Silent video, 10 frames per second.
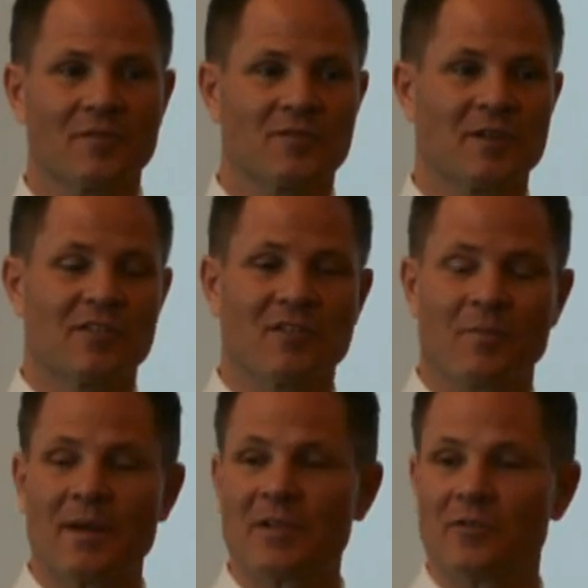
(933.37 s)
which means you're
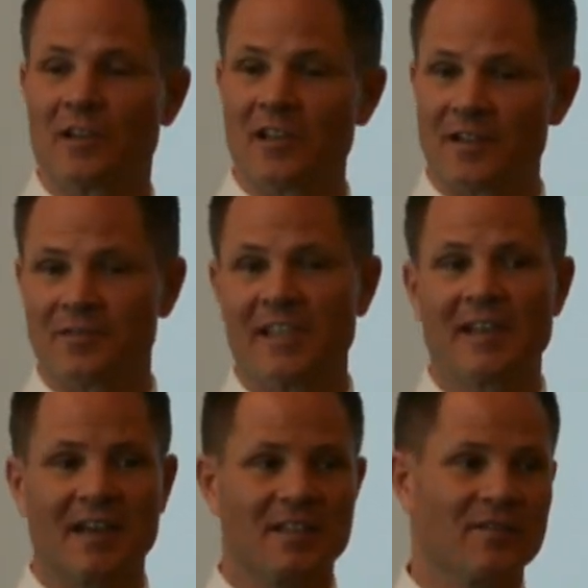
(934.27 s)
maybe doing a lot of
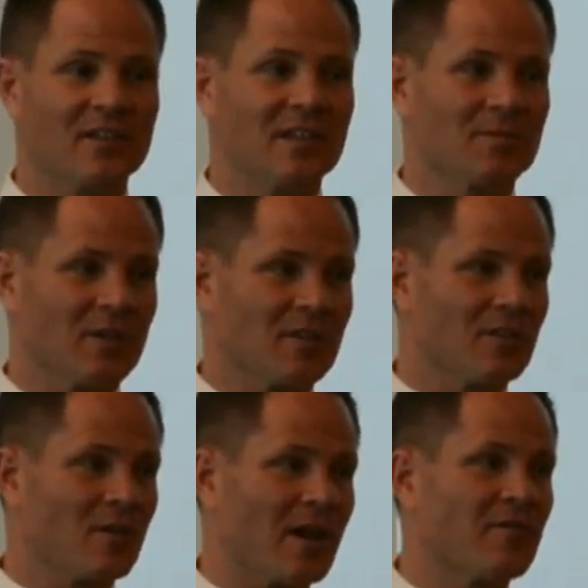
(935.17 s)
lean activities, but
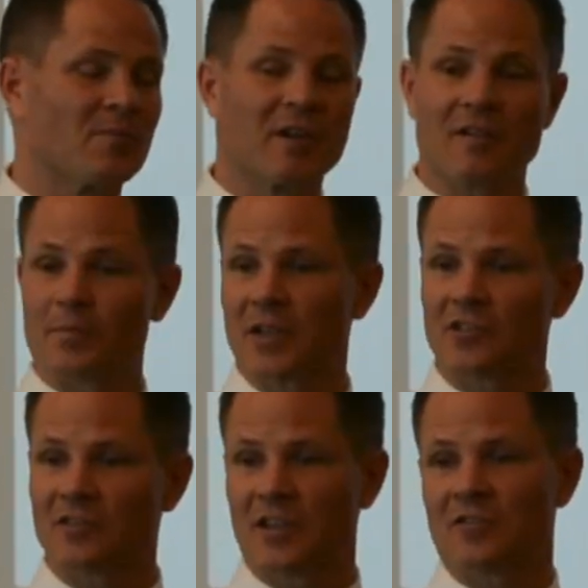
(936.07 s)
you don't have a bigger
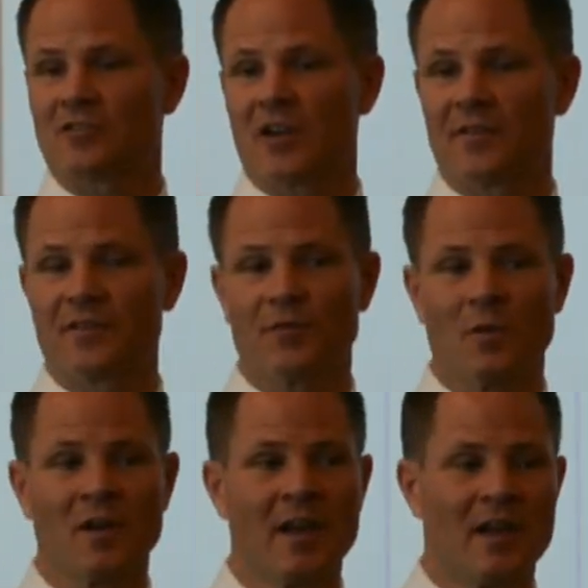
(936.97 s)
picture that you're striving
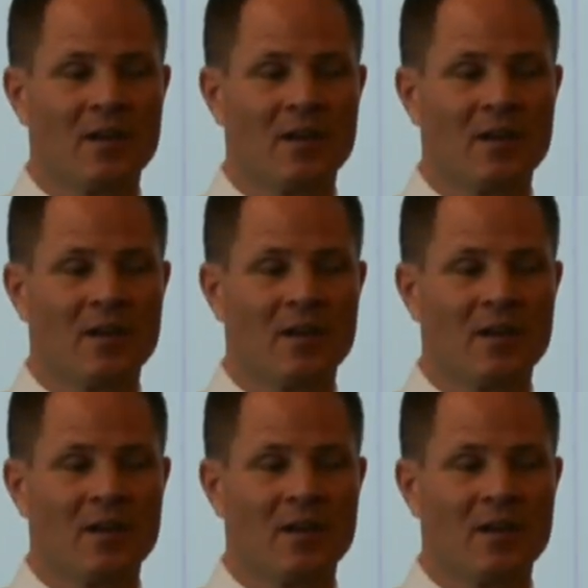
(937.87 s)
for,